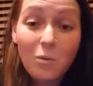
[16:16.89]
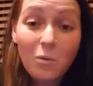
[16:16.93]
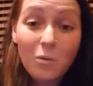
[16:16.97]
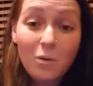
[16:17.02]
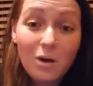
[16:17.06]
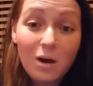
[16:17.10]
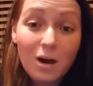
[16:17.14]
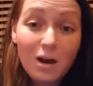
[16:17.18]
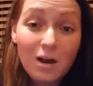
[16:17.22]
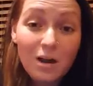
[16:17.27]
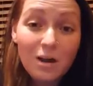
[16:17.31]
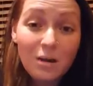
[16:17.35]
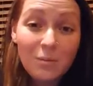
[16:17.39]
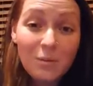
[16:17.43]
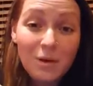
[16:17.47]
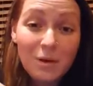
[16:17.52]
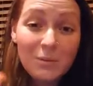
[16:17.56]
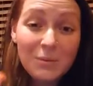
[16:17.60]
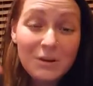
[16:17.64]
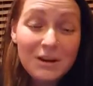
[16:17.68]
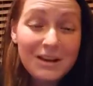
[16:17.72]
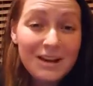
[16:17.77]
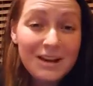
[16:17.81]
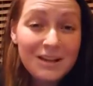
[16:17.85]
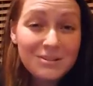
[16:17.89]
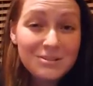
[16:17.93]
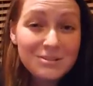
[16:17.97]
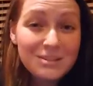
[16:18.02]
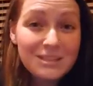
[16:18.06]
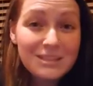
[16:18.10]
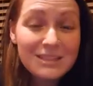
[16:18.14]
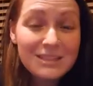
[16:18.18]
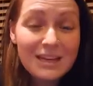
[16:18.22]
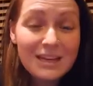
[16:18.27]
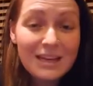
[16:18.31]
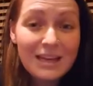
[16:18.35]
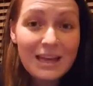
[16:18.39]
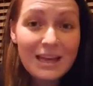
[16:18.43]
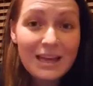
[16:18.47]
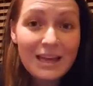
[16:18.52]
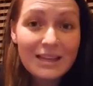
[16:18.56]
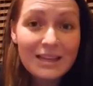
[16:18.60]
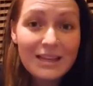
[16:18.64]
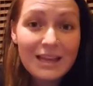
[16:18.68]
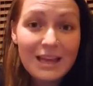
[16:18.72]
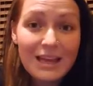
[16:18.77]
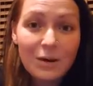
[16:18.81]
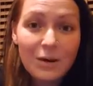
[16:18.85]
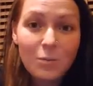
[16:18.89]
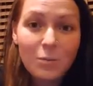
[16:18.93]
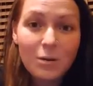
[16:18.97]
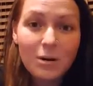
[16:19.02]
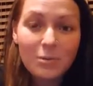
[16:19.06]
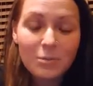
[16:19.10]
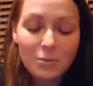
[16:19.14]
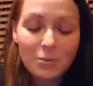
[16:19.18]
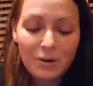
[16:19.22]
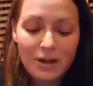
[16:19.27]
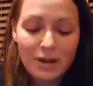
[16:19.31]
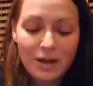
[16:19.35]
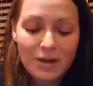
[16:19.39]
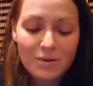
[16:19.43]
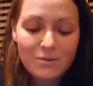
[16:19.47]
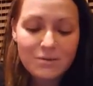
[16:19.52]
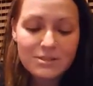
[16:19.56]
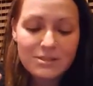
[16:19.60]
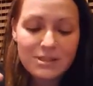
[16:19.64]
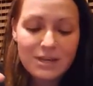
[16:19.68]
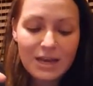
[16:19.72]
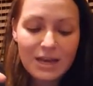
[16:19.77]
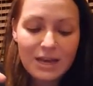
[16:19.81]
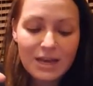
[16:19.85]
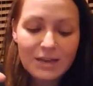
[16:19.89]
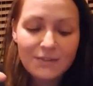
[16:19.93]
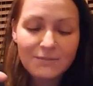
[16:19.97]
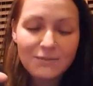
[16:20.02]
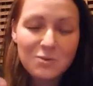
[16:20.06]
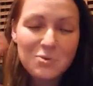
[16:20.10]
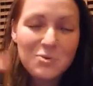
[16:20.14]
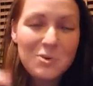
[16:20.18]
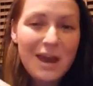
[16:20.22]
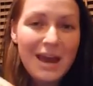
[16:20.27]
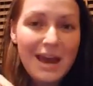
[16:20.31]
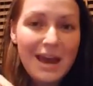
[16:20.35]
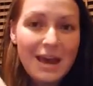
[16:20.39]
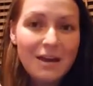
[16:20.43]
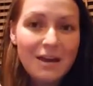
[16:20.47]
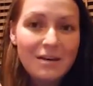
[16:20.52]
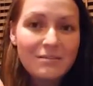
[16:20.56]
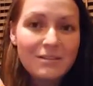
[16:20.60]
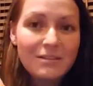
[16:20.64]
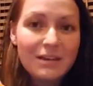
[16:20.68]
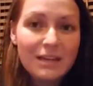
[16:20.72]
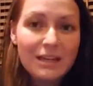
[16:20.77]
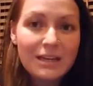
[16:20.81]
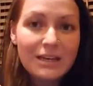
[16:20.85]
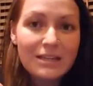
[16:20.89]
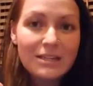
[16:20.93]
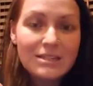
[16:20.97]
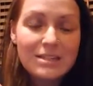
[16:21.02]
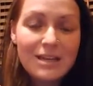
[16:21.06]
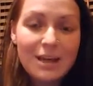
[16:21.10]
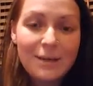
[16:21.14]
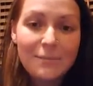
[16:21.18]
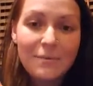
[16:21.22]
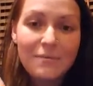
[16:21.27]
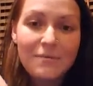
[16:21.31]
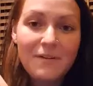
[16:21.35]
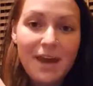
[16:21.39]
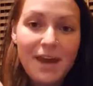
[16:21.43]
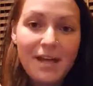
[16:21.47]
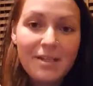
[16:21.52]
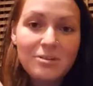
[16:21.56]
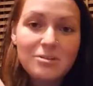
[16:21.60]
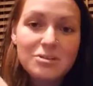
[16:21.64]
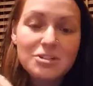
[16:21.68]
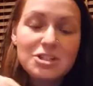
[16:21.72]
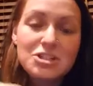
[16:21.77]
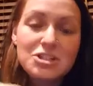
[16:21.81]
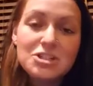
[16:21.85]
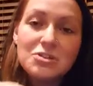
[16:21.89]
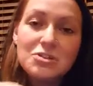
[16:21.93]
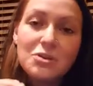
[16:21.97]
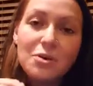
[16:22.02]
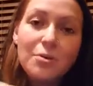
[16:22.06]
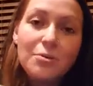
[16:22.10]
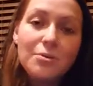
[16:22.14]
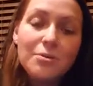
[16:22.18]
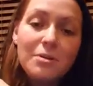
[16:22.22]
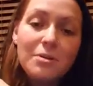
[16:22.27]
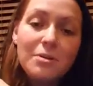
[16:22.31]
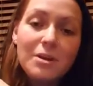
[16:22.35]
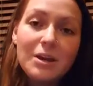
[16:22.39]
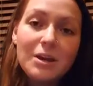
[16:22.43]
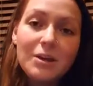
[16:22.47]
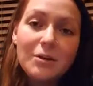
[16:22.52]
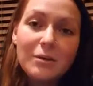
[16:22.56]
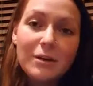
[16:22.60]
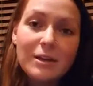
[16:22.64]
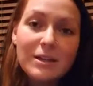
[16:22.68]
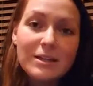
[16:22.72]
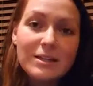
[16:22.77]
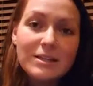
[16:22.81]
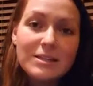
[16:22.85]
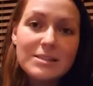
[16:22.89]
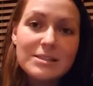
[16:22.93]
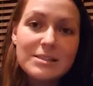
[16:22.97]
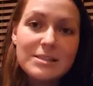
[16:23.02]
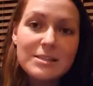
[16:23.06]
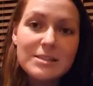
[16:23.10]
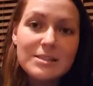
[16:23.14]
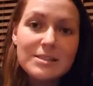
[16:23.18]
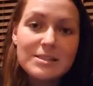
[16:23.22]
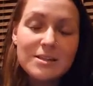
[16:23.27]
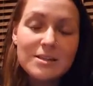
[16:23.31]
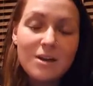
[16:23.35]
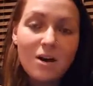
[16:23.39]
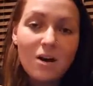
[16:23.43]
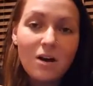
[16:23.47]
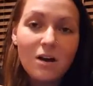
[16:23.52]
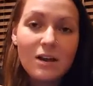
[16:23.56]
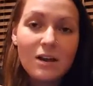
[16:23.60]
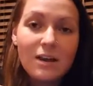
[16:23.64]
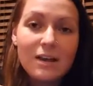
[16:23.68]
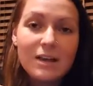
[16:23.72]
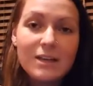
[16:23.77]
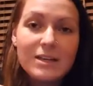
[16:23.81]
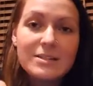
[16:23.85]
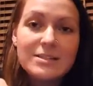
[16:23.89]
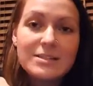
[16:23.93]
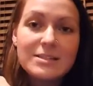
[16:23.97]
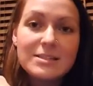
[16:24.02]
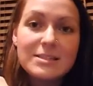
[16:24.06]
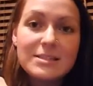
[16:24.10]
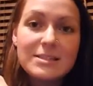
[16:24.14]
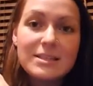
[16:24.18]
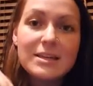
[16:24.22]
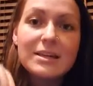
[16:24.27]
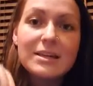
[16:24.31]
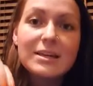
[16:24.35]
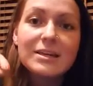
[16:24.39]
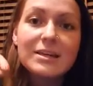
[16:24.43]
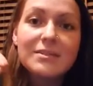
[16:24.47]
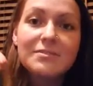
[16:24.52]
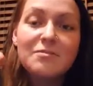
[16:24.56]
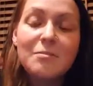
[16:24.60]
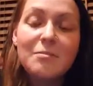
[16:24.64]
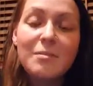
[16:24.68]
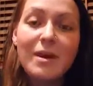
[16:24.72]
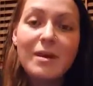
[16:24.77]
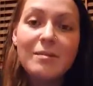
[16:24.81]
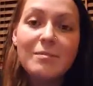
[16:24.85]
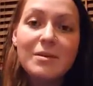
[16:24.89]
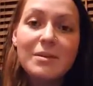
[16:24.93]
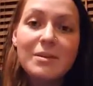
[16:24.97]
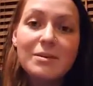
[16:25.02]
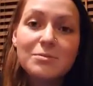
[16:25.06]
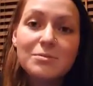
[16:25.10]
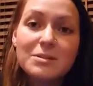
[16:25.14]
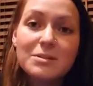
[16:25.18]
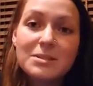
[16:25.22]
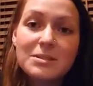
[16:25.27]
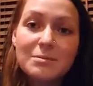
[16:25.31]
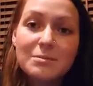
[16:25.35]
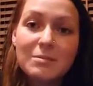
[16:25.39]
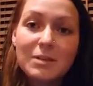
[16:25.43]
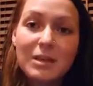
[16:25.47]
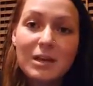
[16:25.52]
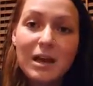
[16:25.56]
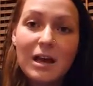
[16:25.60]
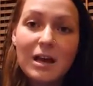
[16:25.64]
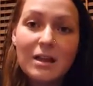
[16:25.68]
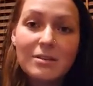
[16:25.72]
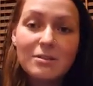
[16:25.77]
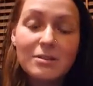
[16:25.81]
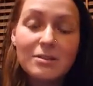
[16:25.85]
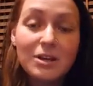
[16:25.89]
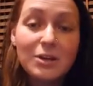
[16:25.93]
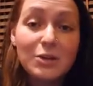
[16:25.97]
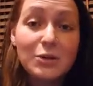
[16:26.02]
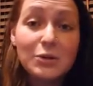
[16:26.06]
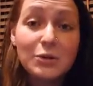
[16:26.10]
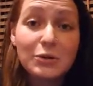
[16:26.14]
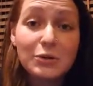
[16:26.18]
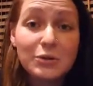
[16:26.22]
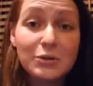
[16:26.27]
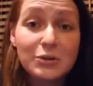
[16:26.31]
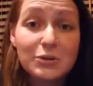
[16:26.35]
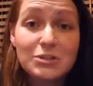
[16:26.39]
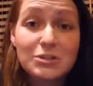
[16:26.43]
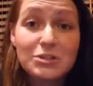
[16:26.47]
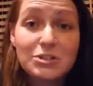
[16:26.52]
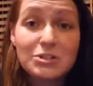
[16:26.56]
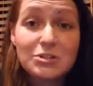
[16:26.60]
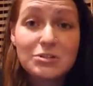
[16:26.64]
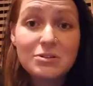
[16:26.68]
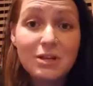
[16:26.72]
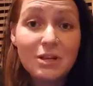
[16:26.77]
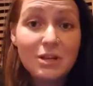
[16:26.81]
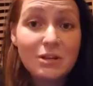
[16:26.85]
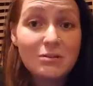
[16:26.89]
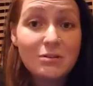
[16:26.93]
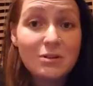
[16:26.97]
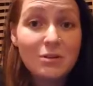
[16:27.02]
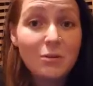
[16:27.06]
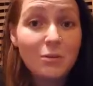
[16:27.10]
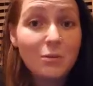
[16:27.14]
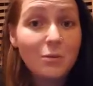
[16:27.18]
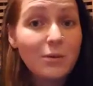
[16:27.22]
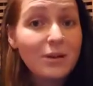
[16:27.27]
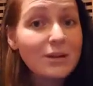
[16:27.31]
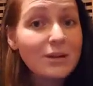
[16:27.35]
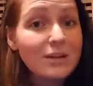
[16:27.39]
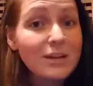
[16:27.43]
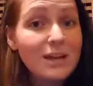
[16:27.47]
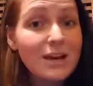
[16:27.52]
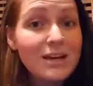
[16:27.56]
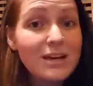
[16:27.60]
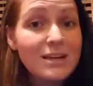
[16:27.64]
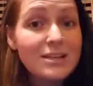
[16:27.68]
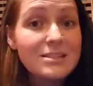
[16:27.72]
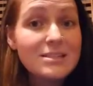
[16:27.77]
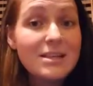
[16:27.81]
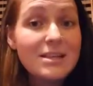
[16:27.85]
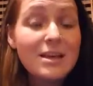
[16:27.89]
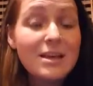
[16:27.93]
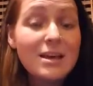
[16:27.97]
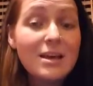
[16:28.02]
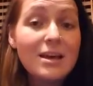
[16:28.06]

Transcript: But another thing that I want to point out is that if you have any type of allergy, just go through the ingredients list on it and see if maybe there was something on there that you're allergic to that you didn't realize.